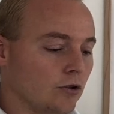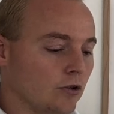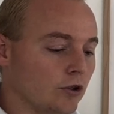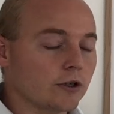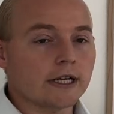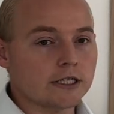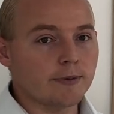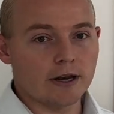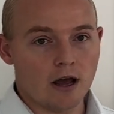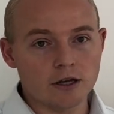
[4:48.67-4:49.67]
you're going to
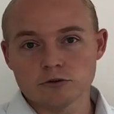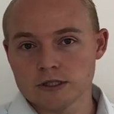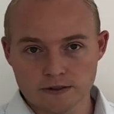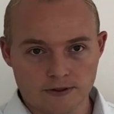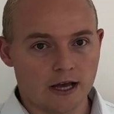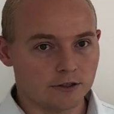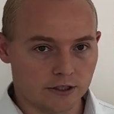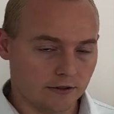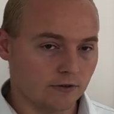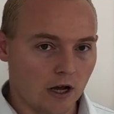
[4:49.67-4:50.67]
spend hundreds of
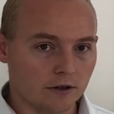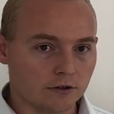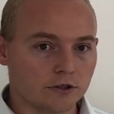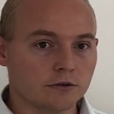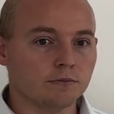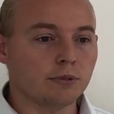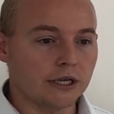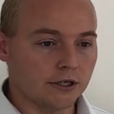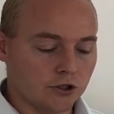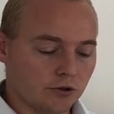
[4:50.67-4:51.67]
thousands of dollars
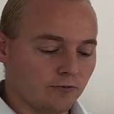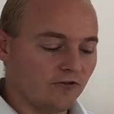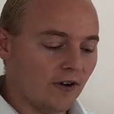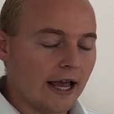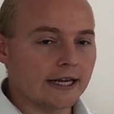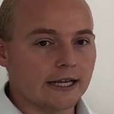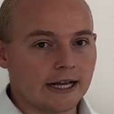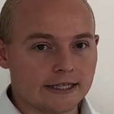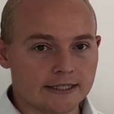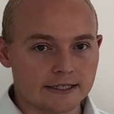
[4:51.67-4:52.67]
because you're fighting
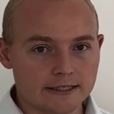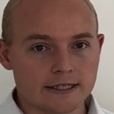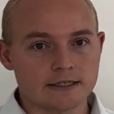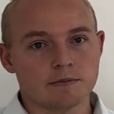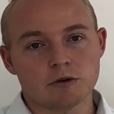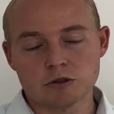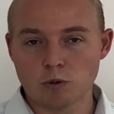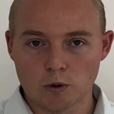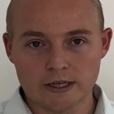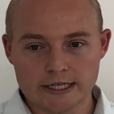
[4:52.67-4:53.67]
against a system that was
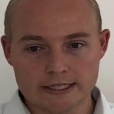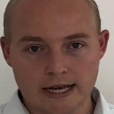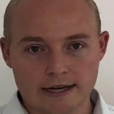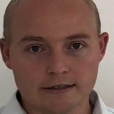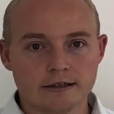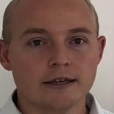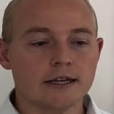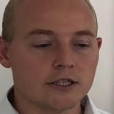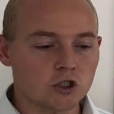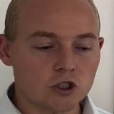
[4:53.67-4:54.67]
poorly designed.
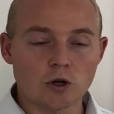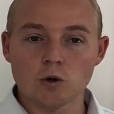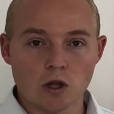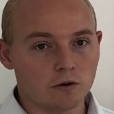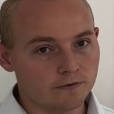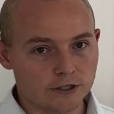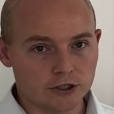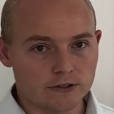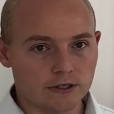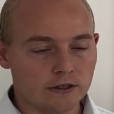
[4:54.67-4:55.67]
It's so low
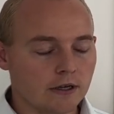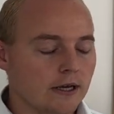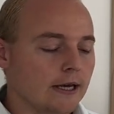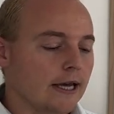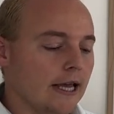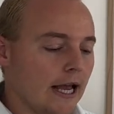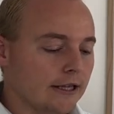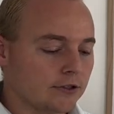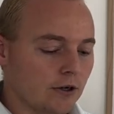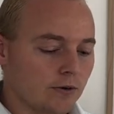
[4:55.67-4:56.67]
efficiency. And
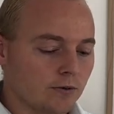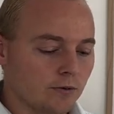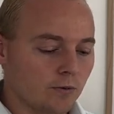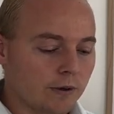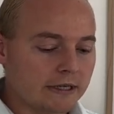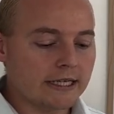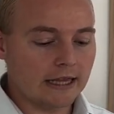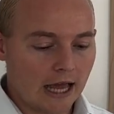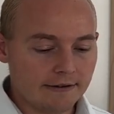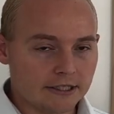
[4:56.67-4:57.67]
so when we say
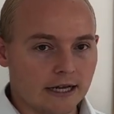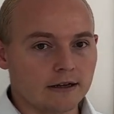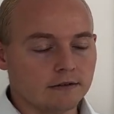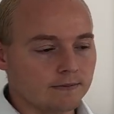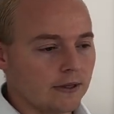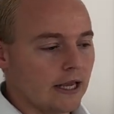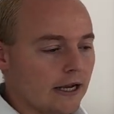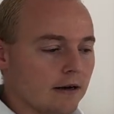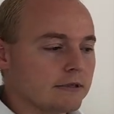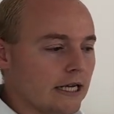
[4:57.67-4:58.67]
lifestyle, it
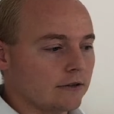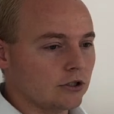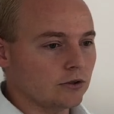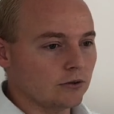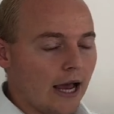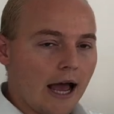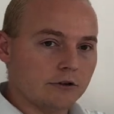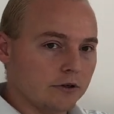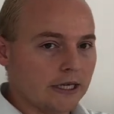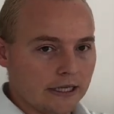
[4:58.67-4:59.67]
comes down to, how
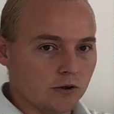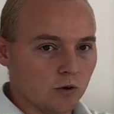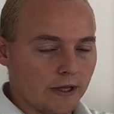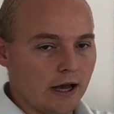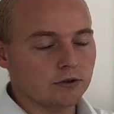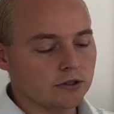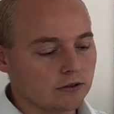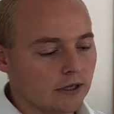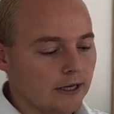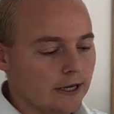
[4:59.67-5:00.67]
do you heat and cool a house?
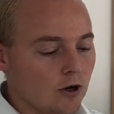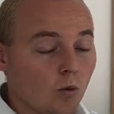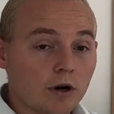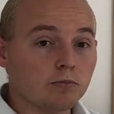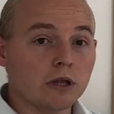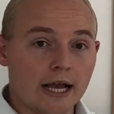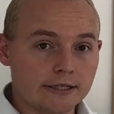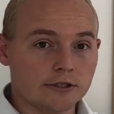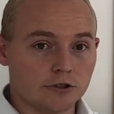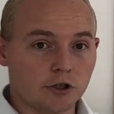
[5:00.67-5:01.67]
What
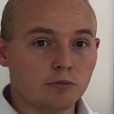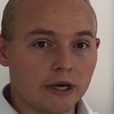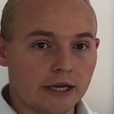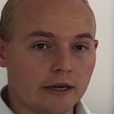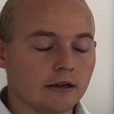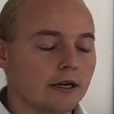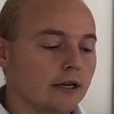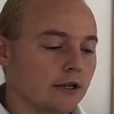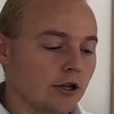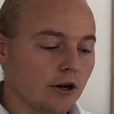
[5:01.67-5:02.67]
appliances are you picking?
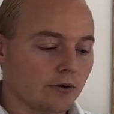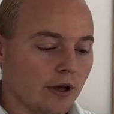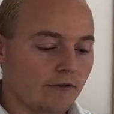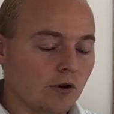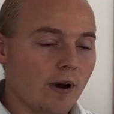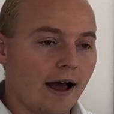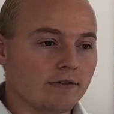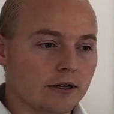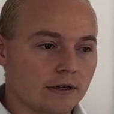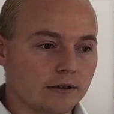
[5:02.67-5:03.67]
You know, if you have
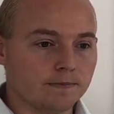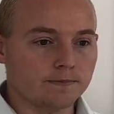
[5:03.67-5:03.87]
a